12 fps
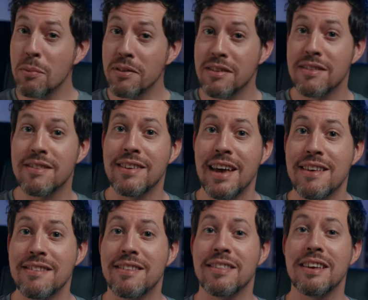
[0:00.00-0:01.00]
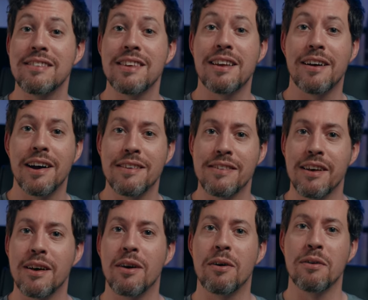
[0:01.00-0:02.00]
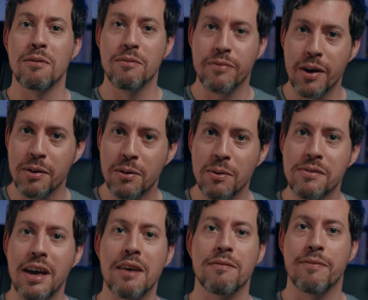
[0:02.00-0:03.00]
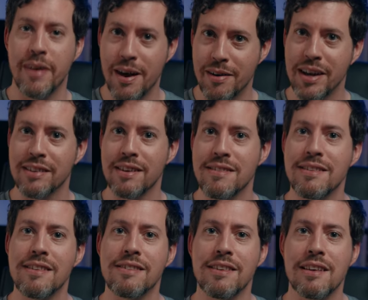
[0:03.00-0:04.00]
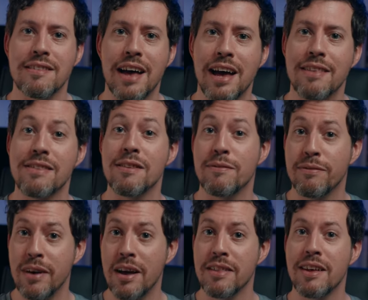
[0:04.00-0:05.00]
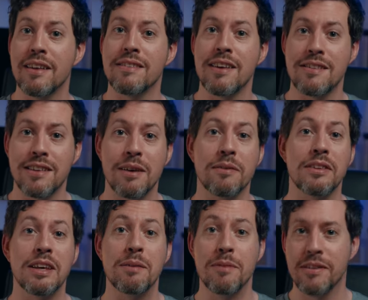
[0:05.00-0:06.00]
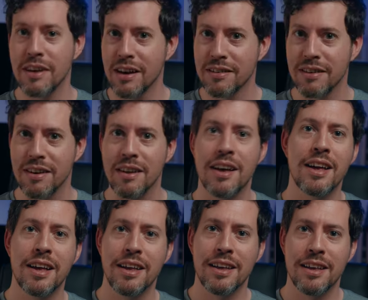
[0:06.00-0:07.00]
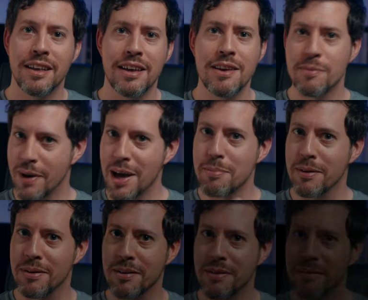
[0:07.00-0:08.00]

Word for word: wanted to test the Sennheiser on vocals at varying distances and to further test out the rejection. Here's what happened.